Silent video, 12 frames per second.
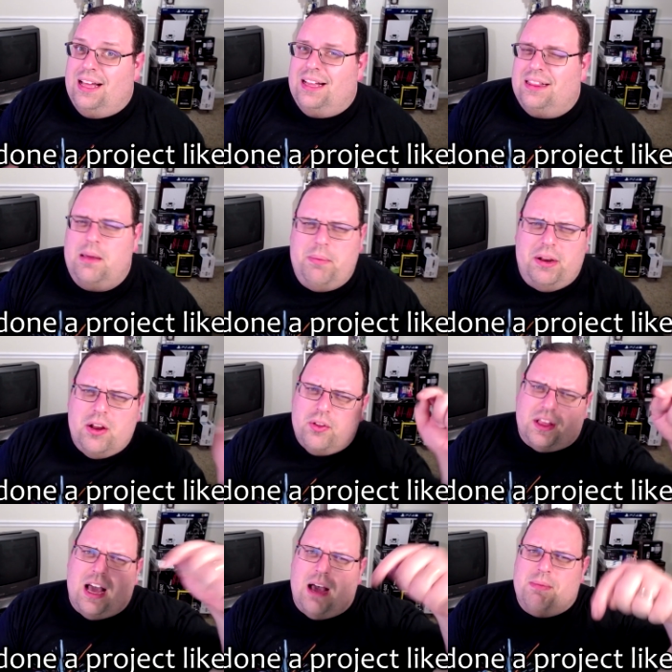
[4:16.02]
Let me know in the
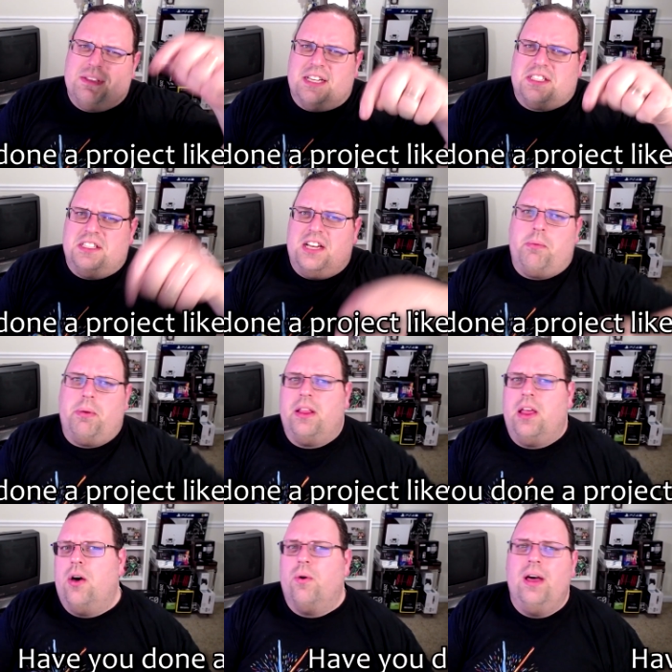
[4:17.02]
comment section down
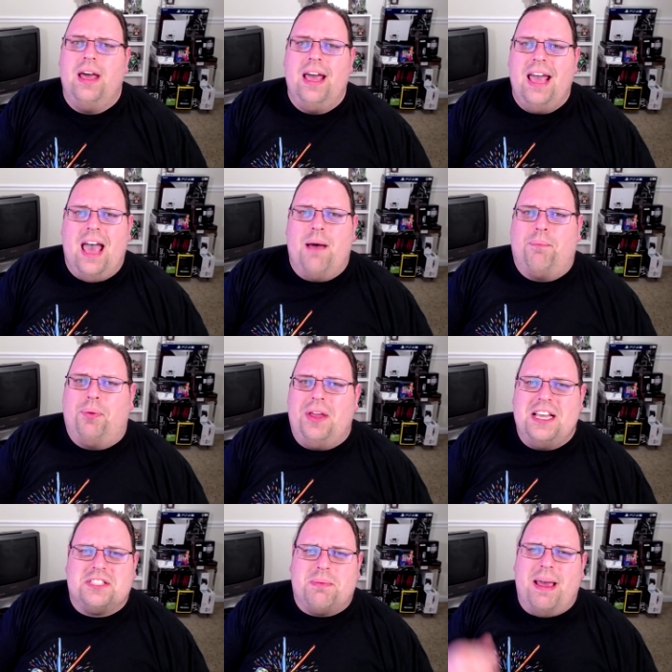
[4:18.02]
below. And
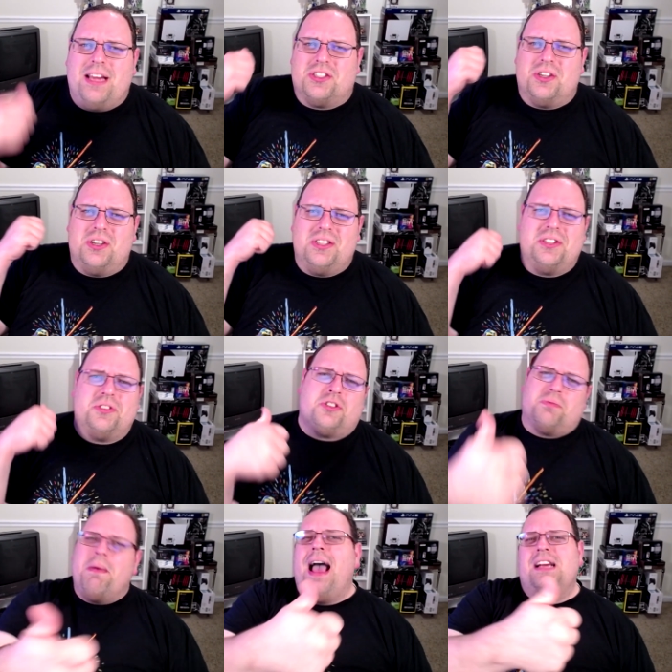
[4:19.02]
please make sure to
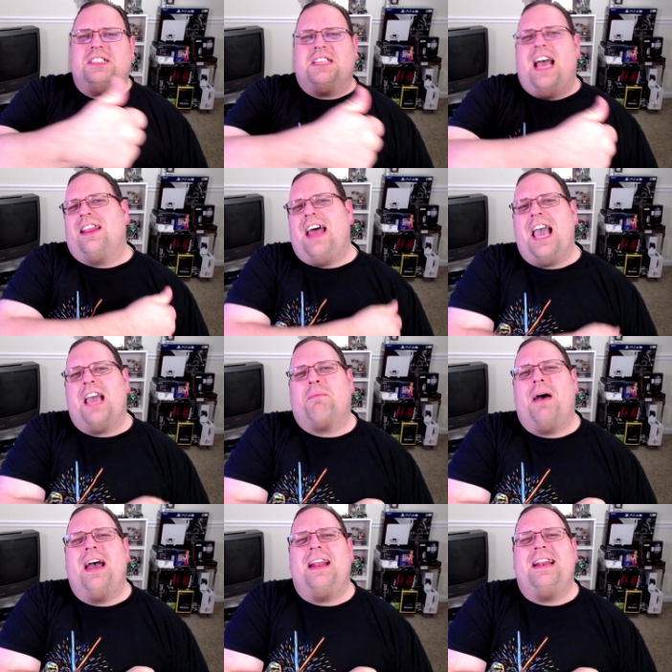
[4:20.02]
smash that like
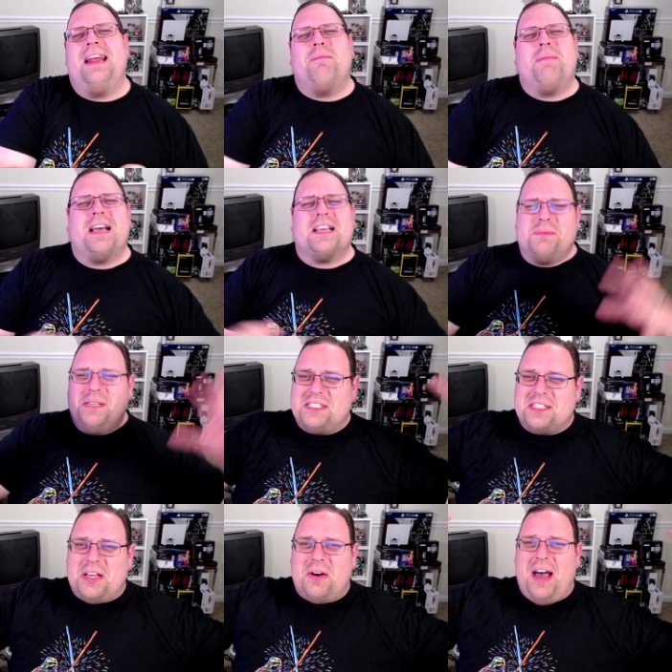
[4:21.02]
button. It makes me
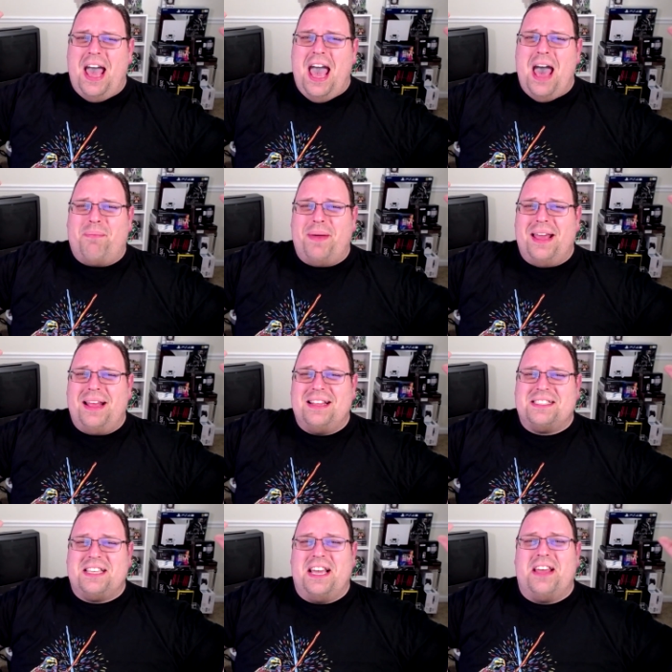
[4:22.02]
so happy to
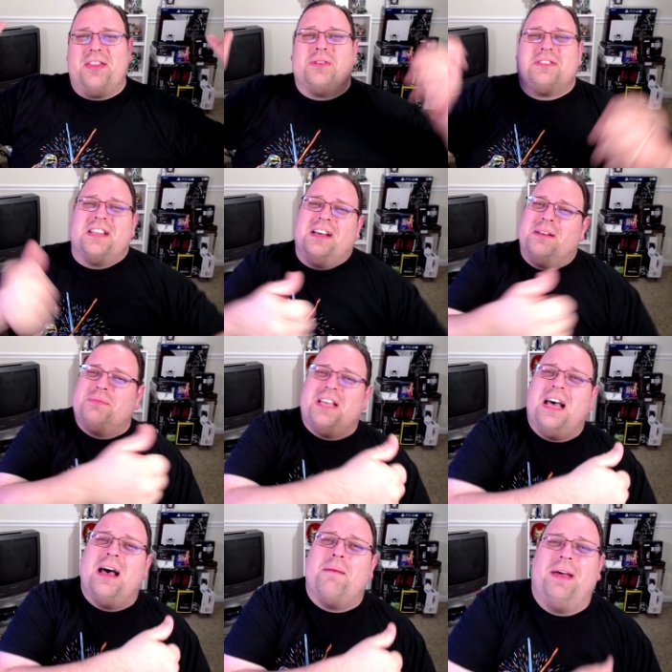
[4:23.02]
see those thumbs
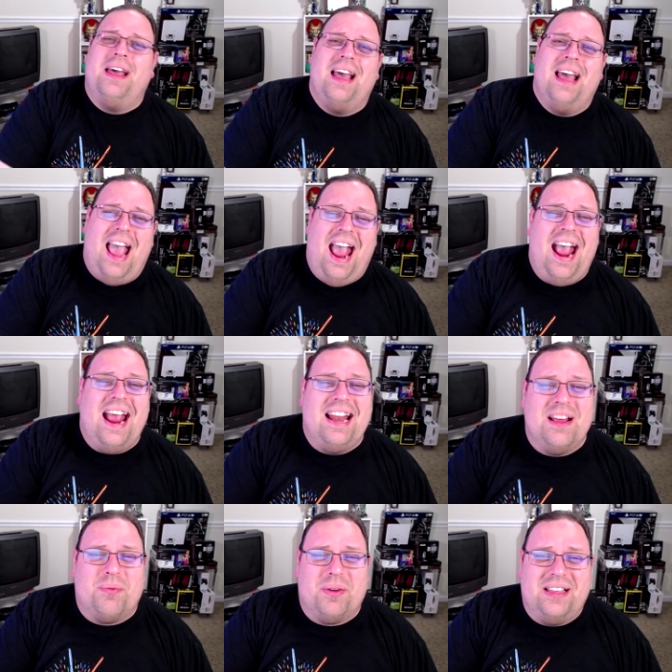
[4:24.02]
up. And
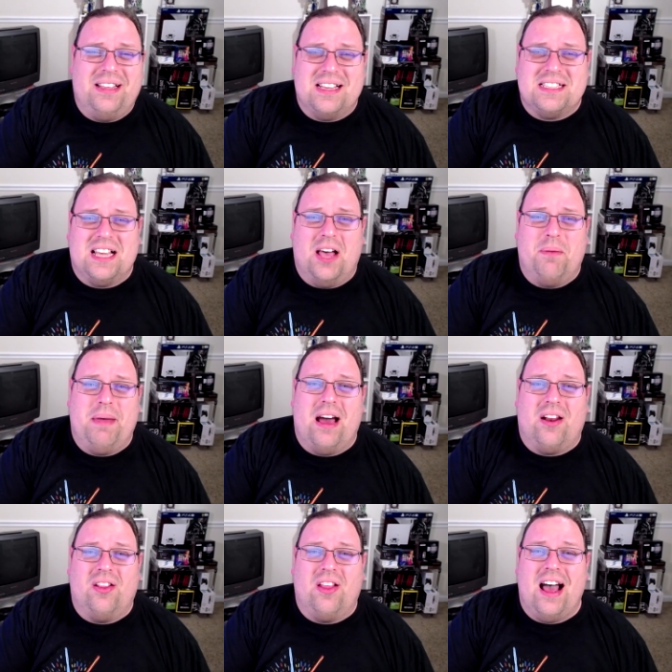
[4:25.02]
it really does help me out
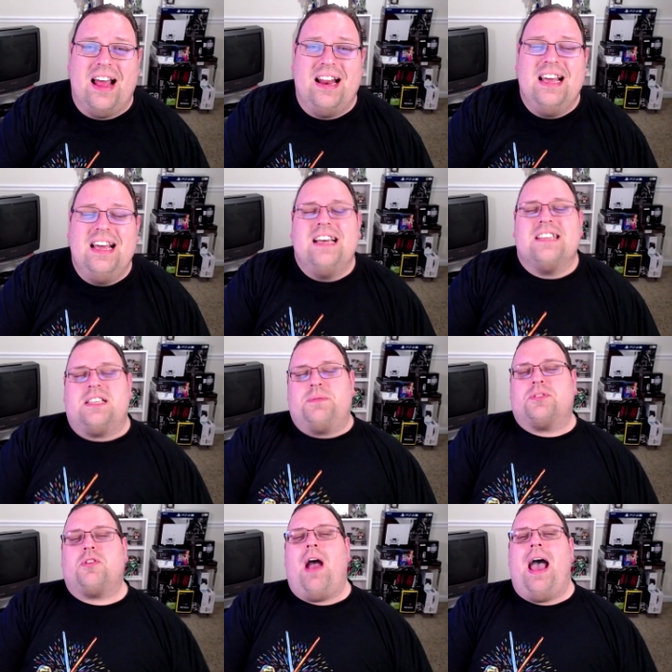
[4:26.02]
a lot.
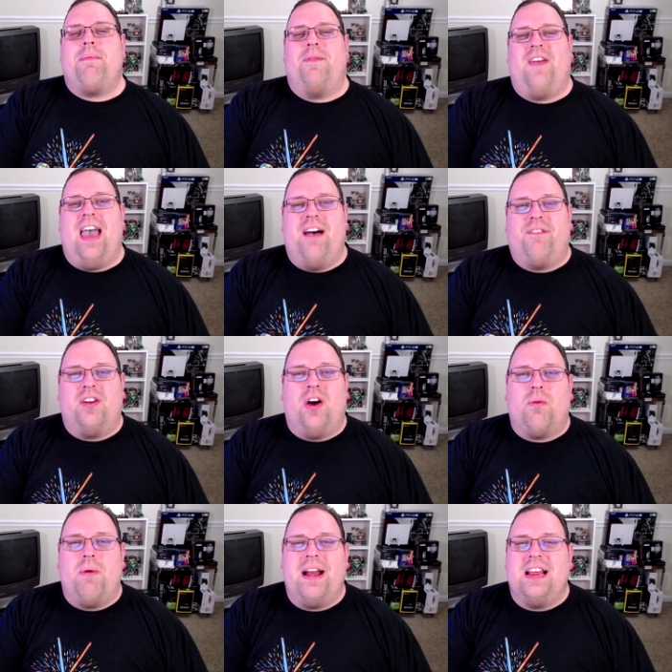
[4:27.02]
Subscribe if you haven't
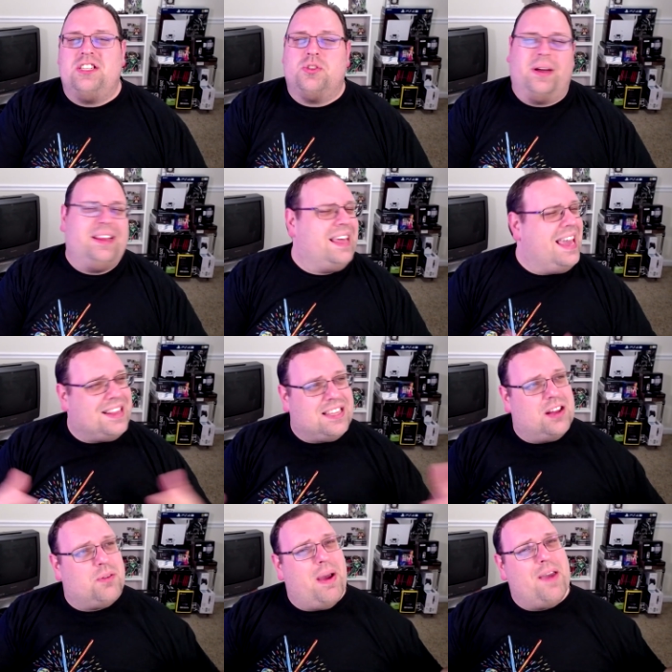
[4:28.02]
already. Join the Geek
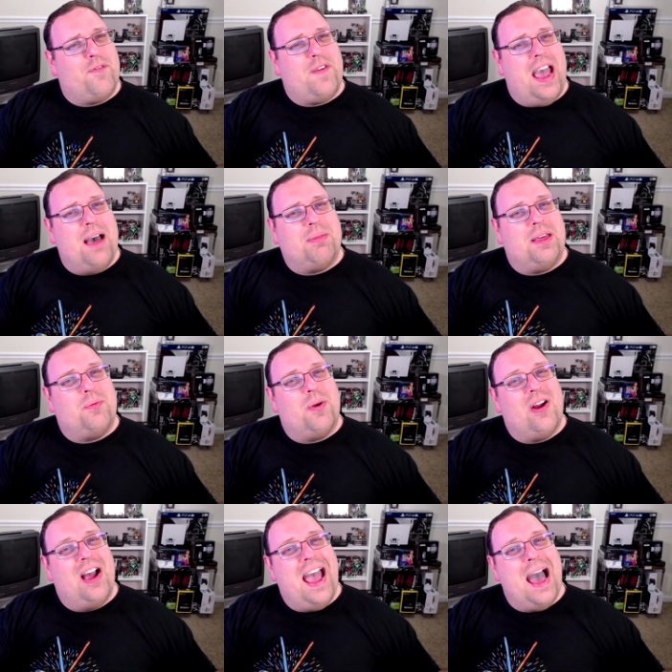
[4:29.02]
Dunn Ryte family. We're
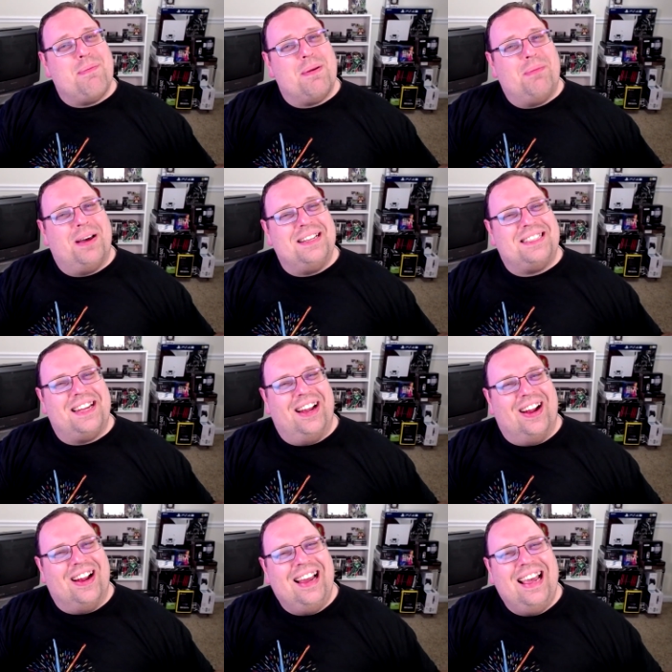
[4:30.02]
a happy bunch here.